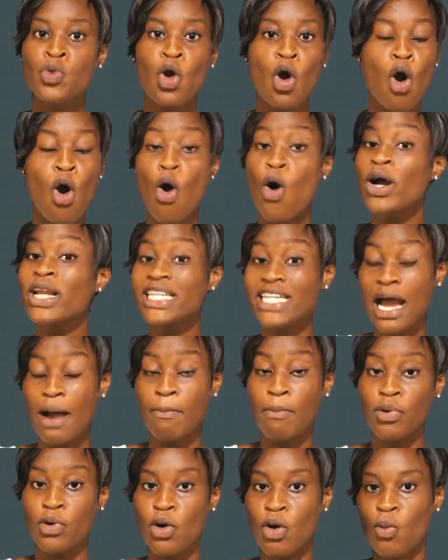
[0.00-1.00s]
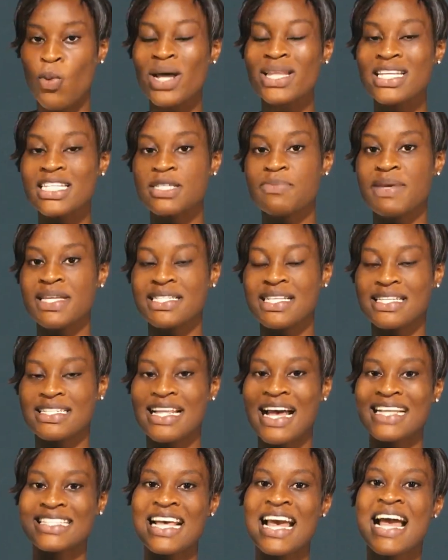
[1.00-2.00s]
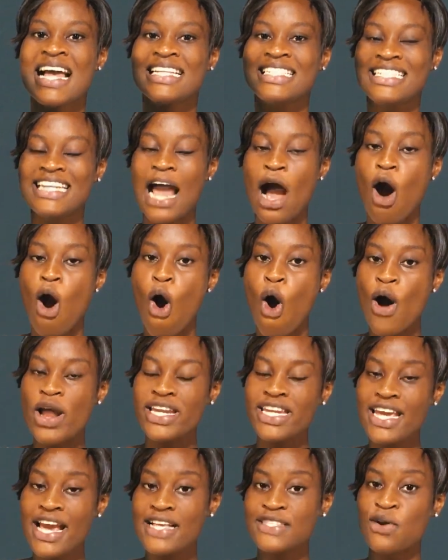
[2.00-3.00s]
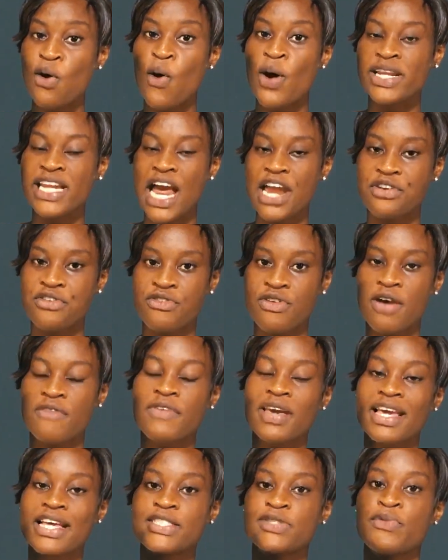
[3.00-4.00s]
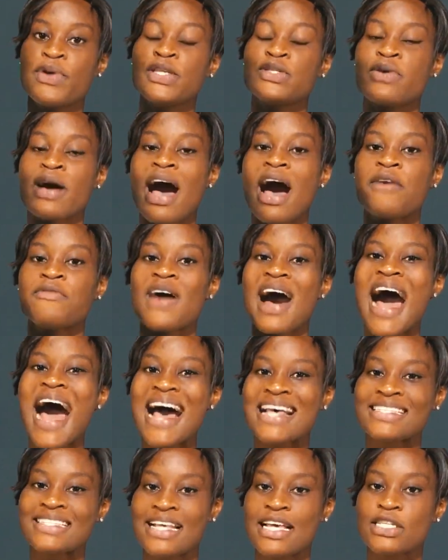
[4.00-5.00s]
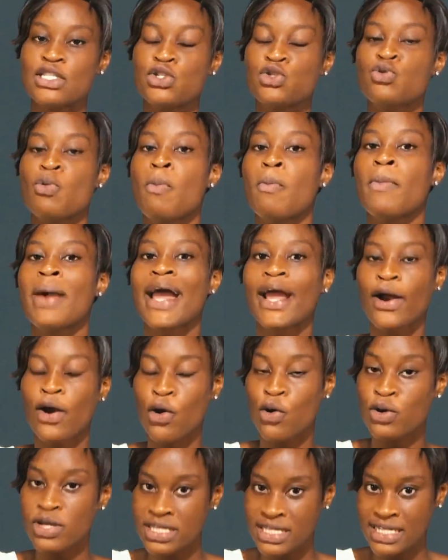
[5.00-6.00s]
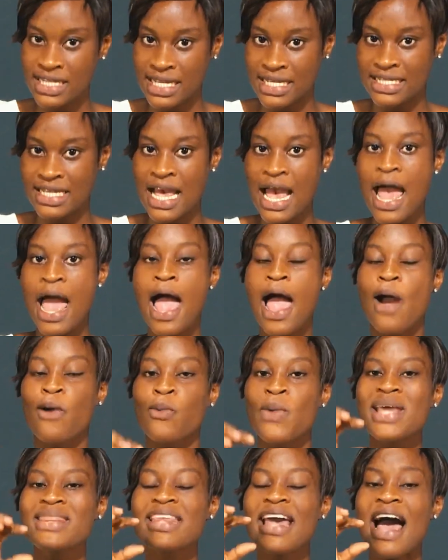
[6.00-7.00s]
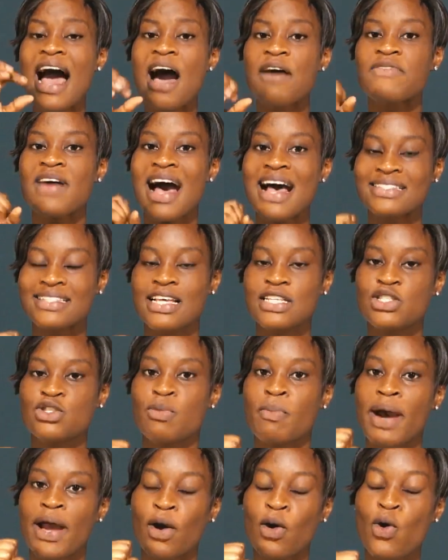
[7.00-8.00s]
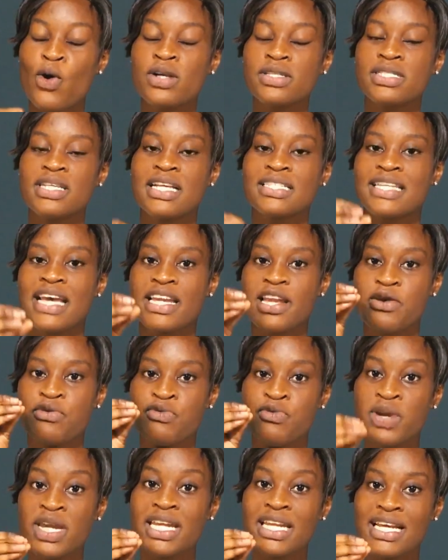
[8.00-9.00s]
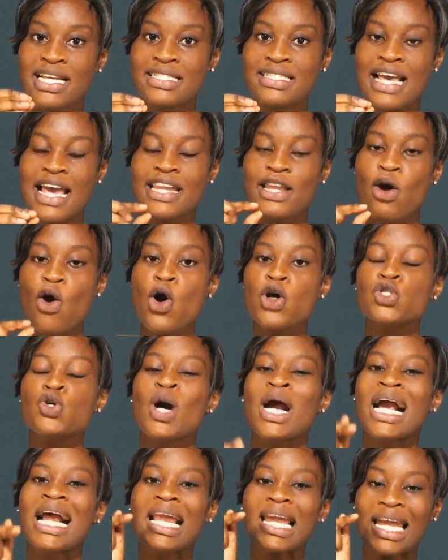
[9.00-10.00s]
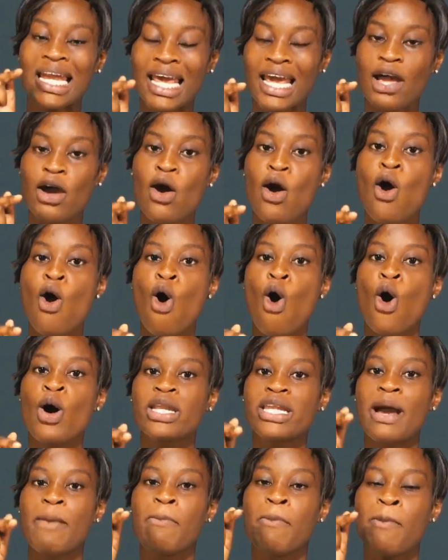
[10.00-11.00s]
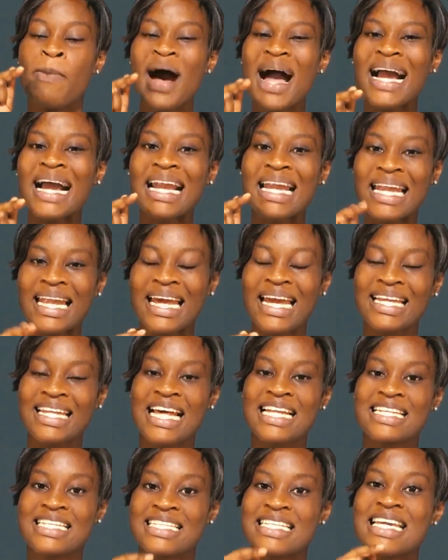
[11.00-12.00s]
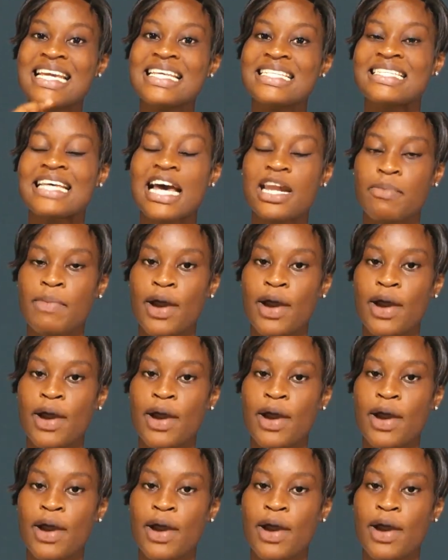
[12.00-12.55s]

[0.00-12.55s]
or on their blog, what this means is that their audience or their traffic is going to have access to my content. And when they have access to my content and they read it and they also click on the backlink that is inside